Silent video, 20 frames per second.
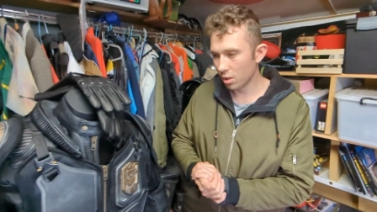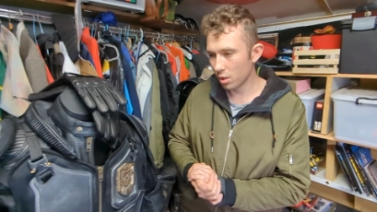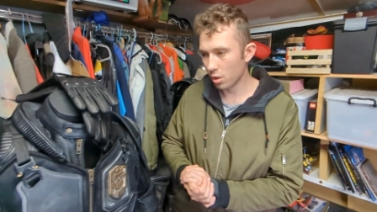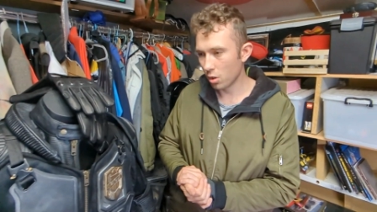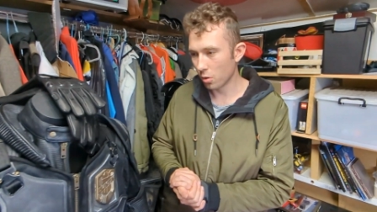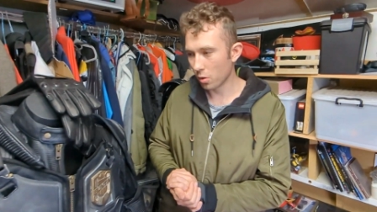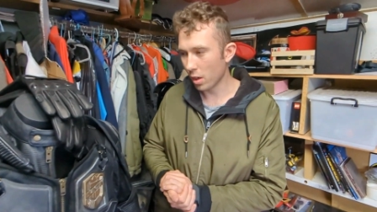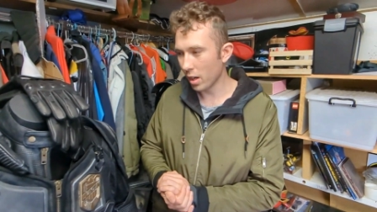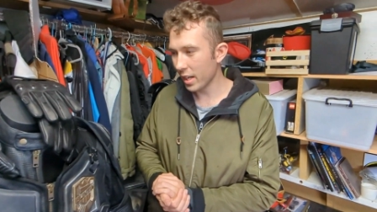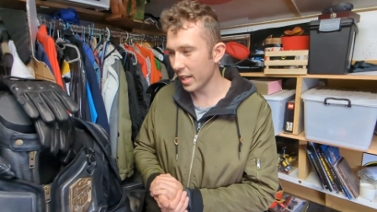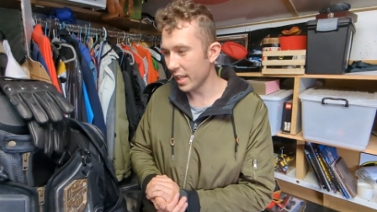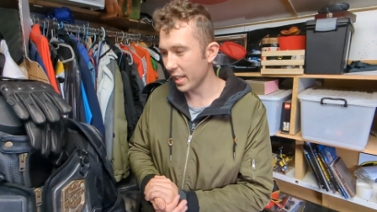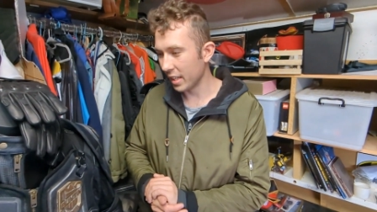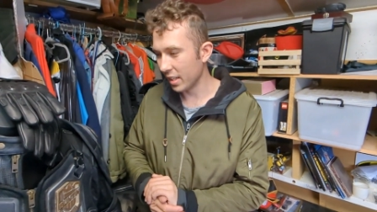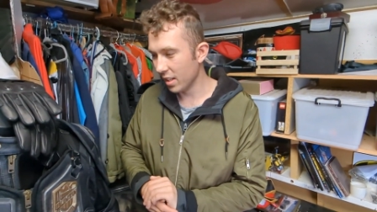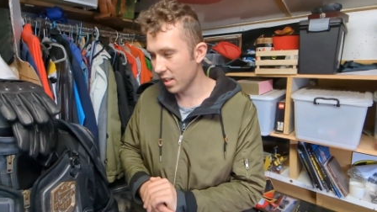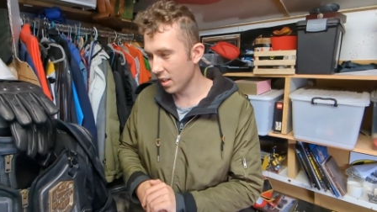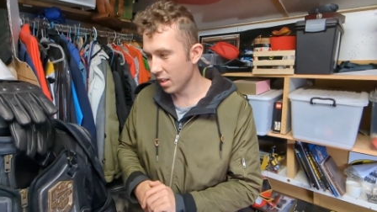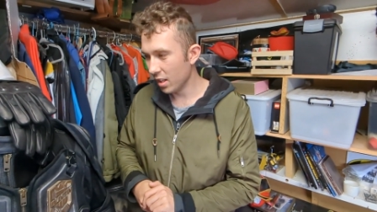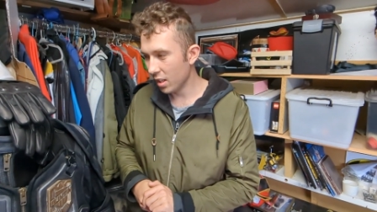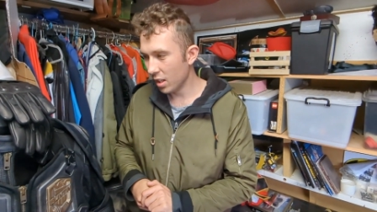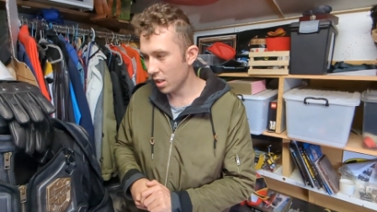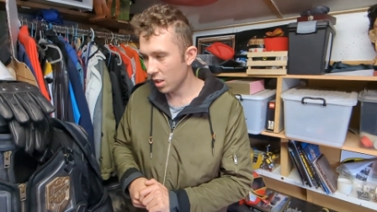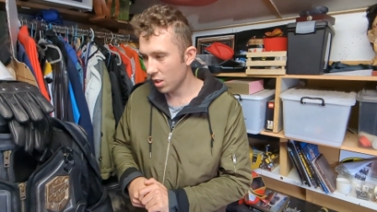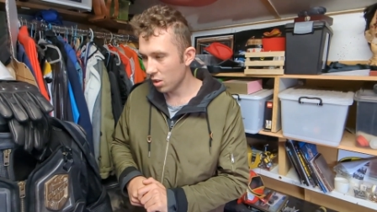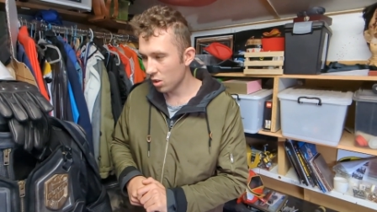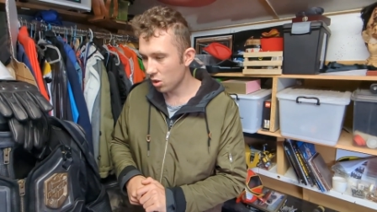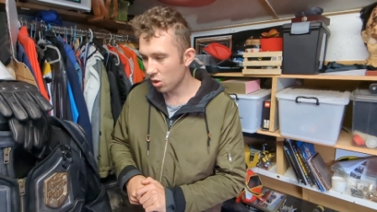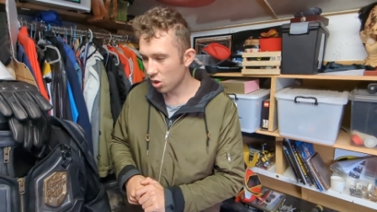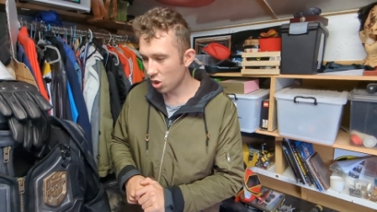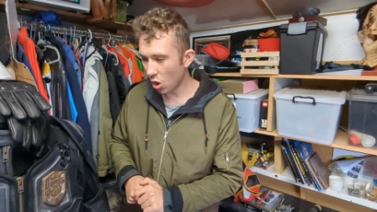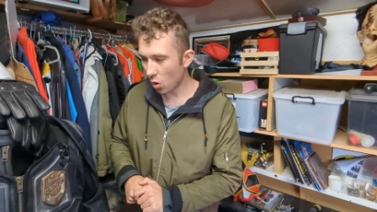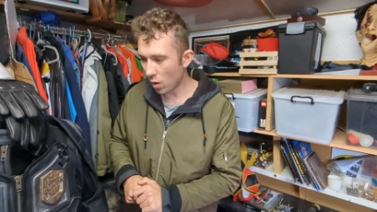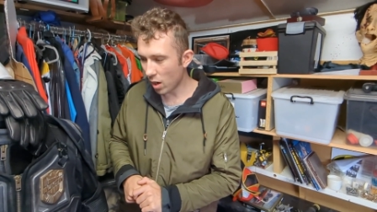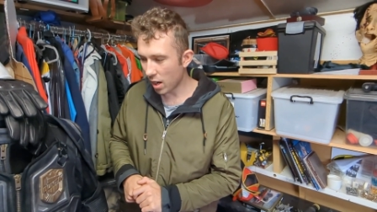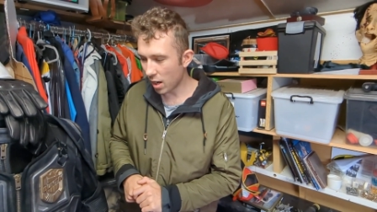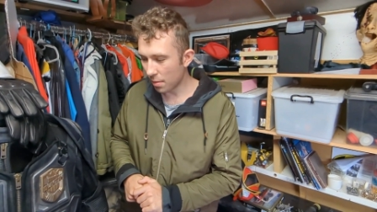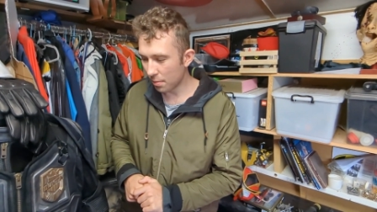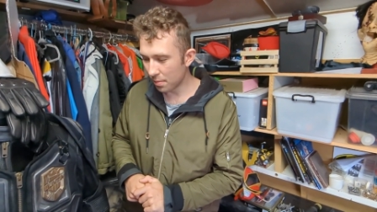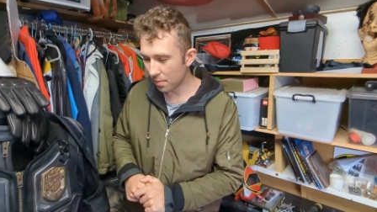alrighty.
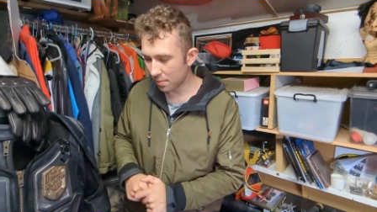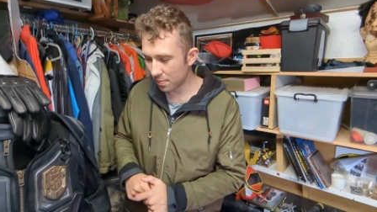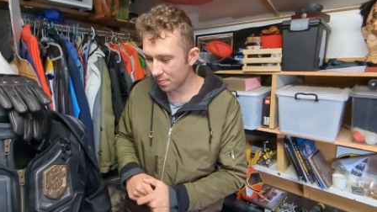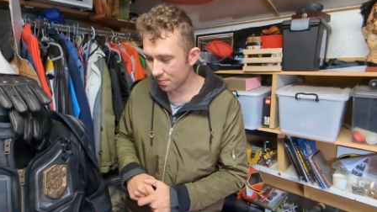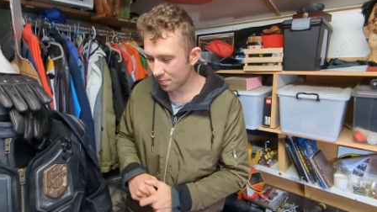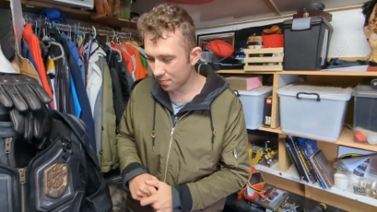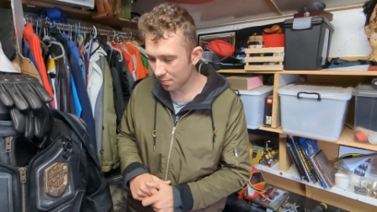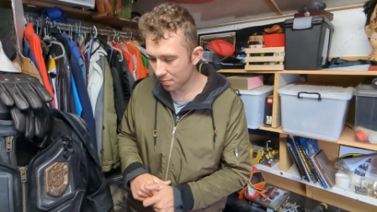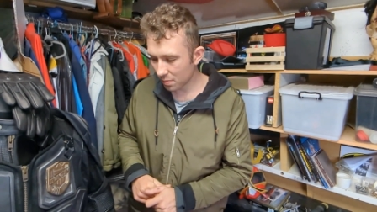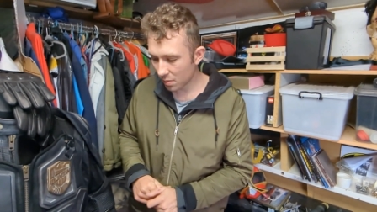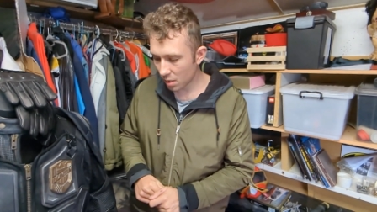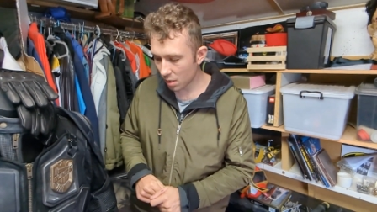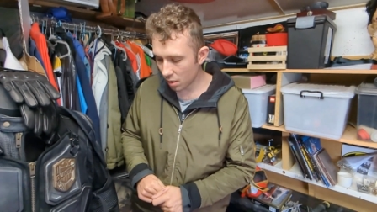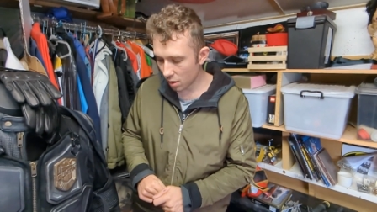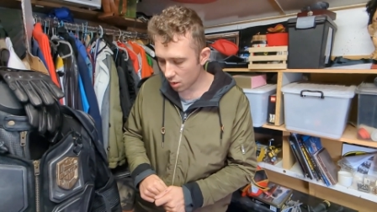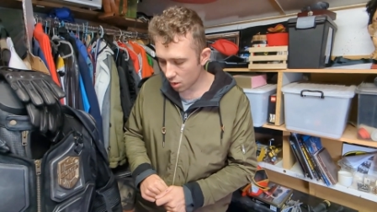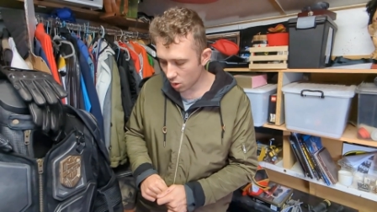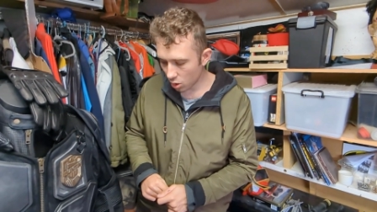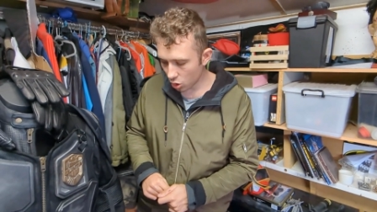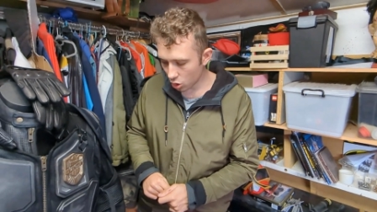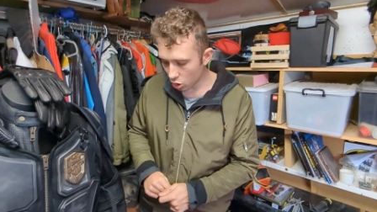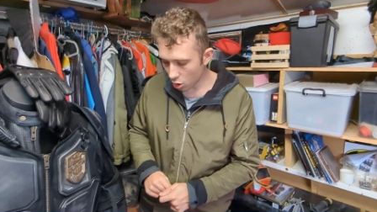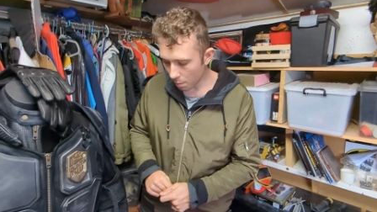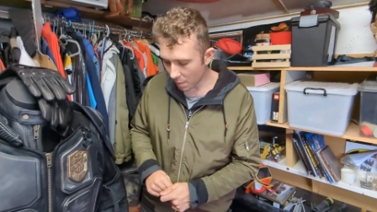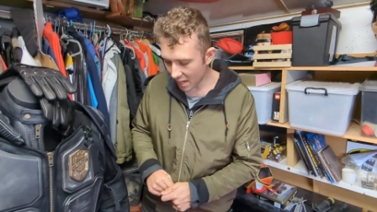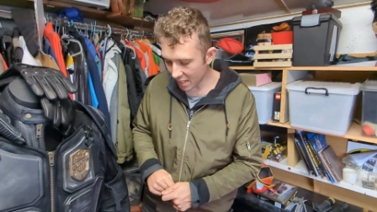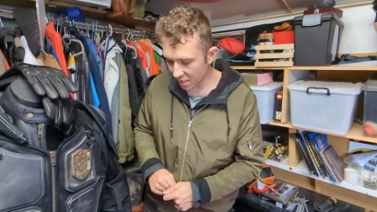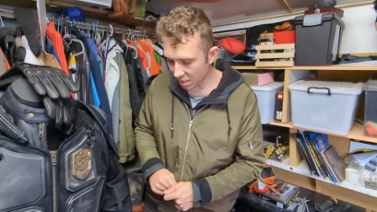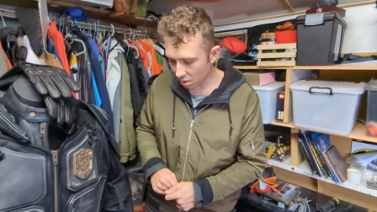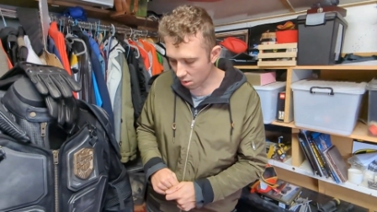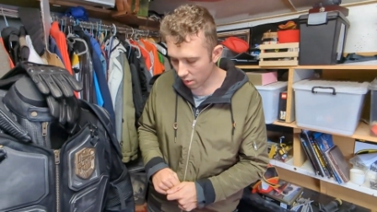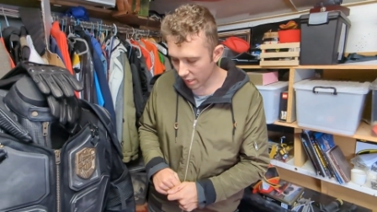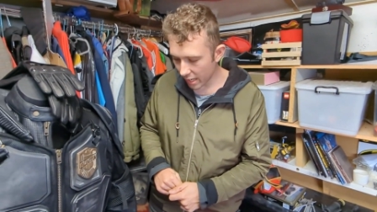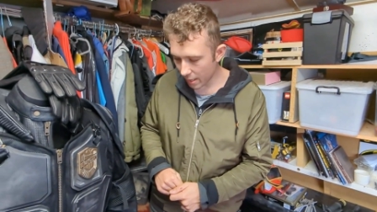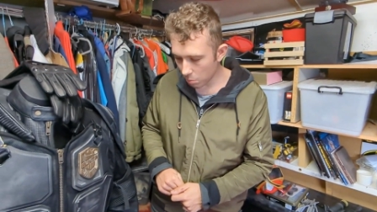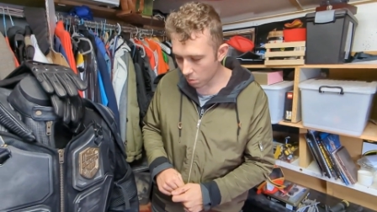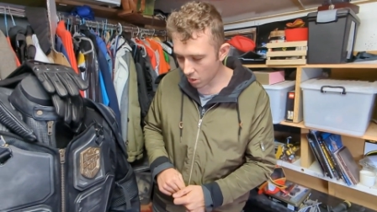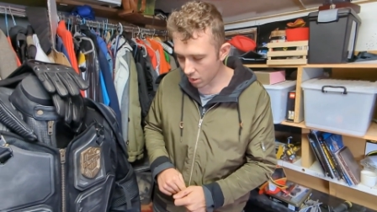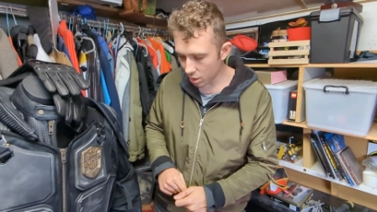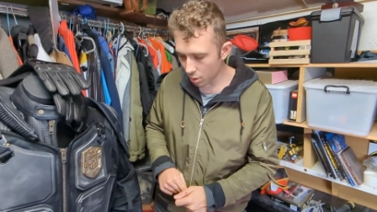So basically
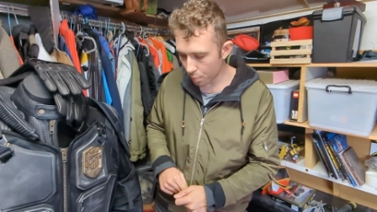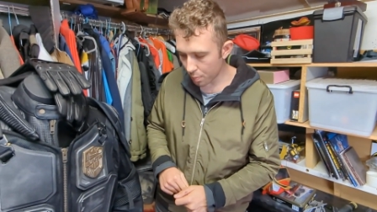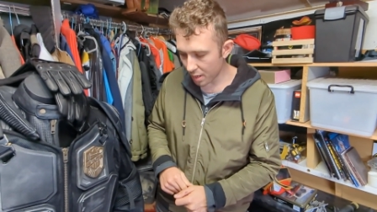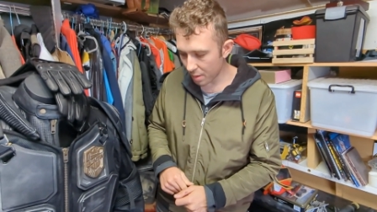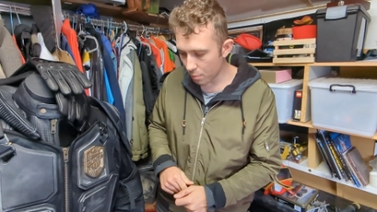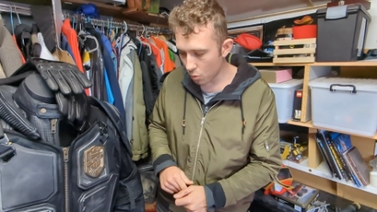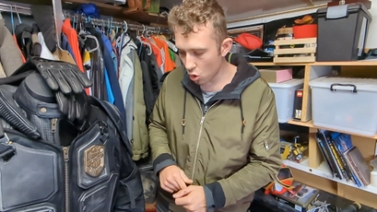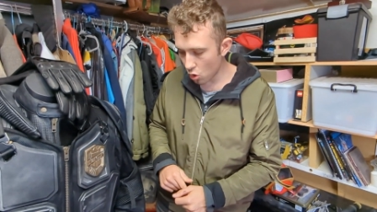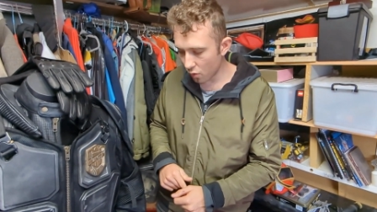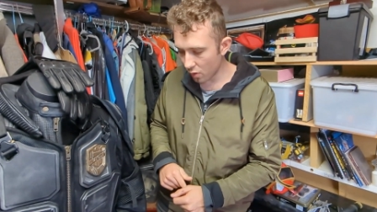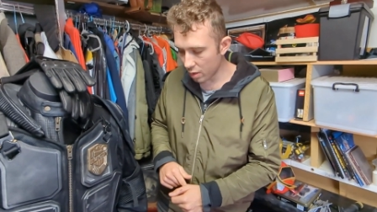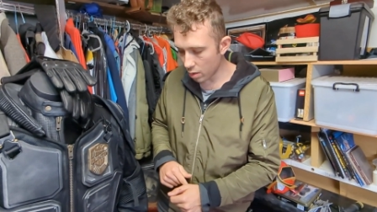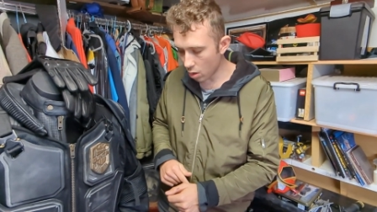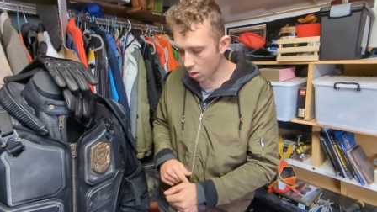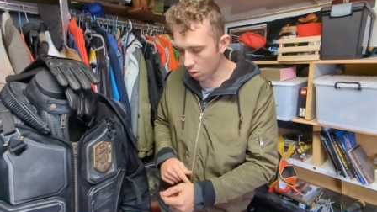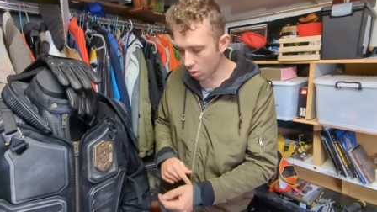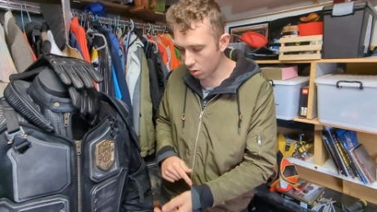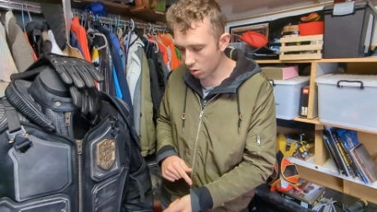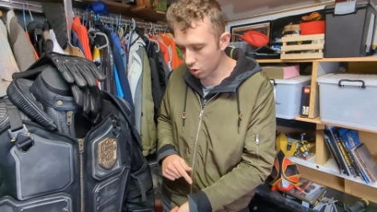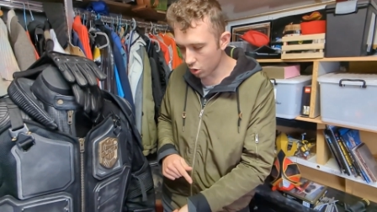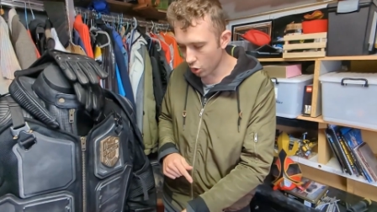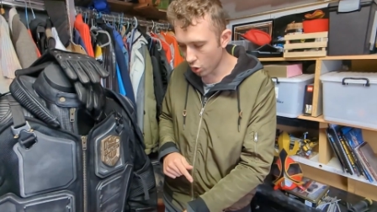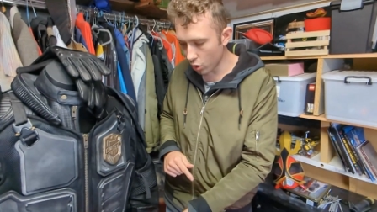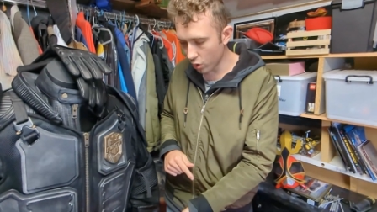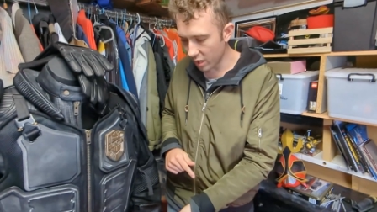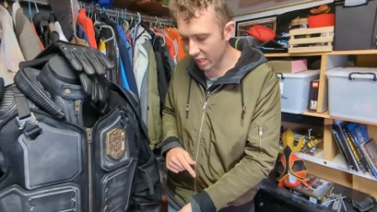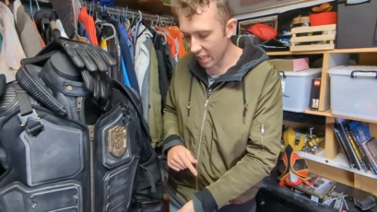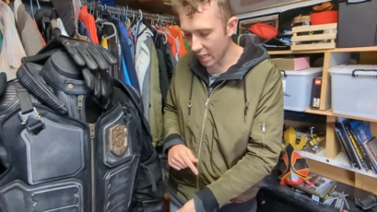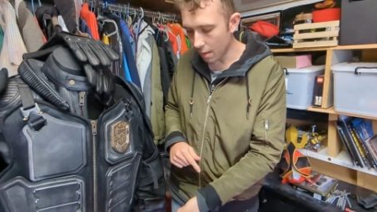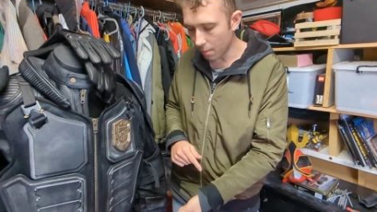we're gonna be moving on to the